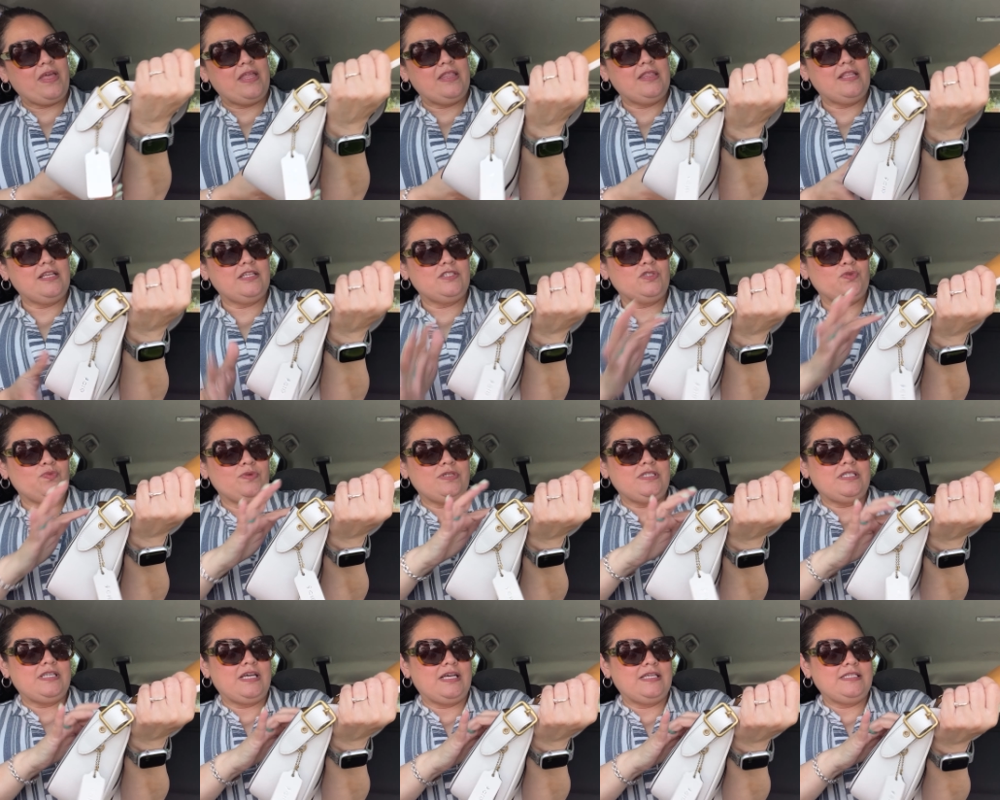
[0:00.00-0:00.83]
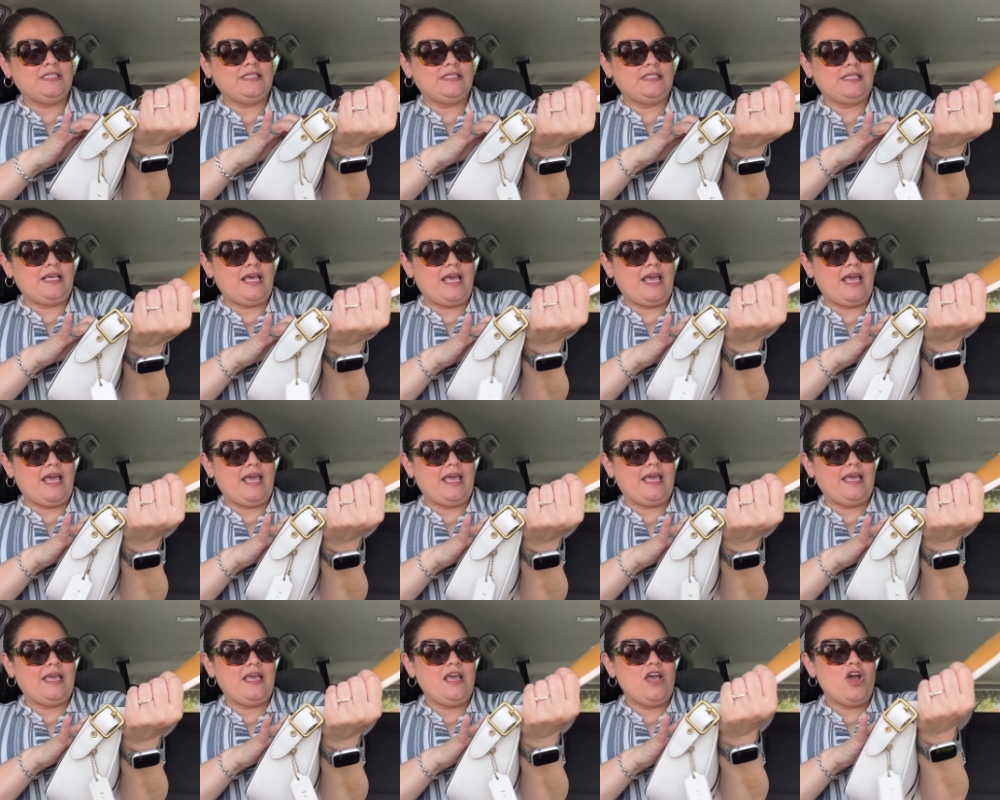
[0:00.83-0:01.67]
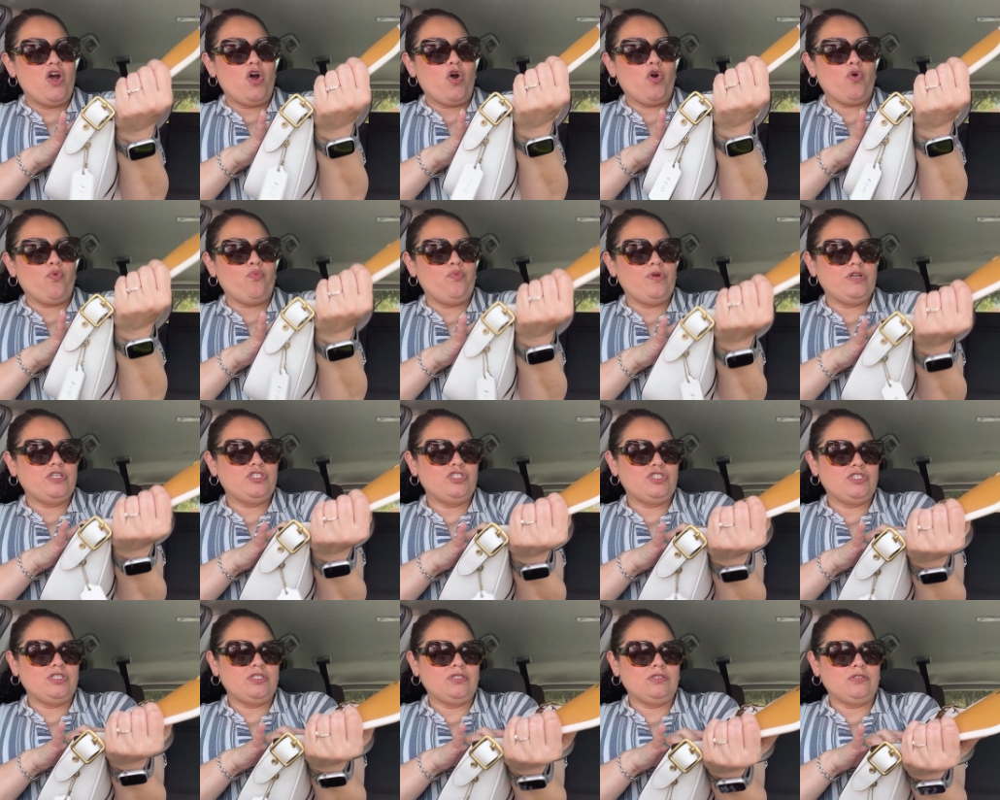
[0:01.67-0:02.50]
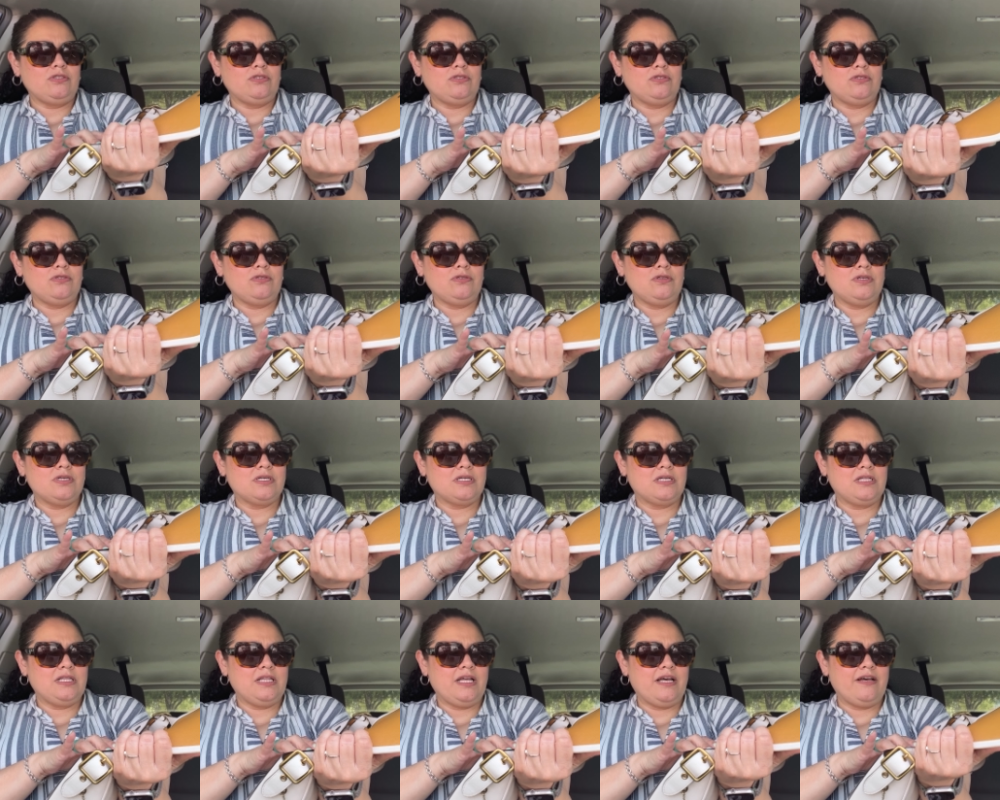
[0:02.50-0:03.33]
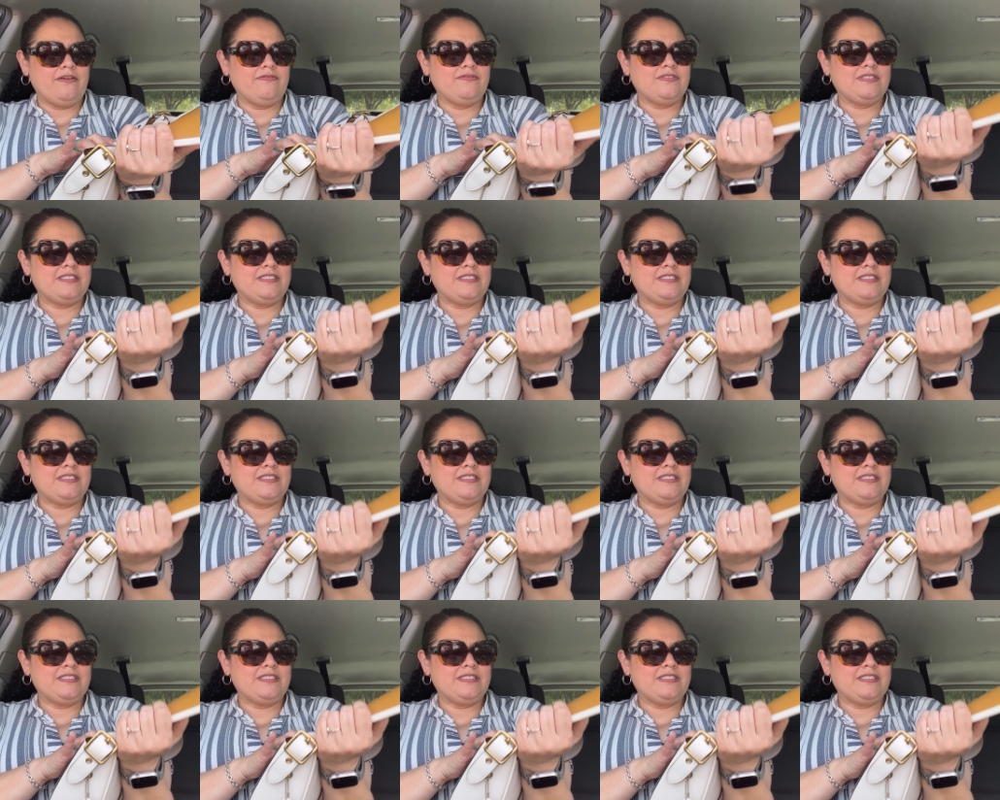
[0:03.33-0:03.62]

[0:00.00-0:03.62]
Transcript: and this one does say original glove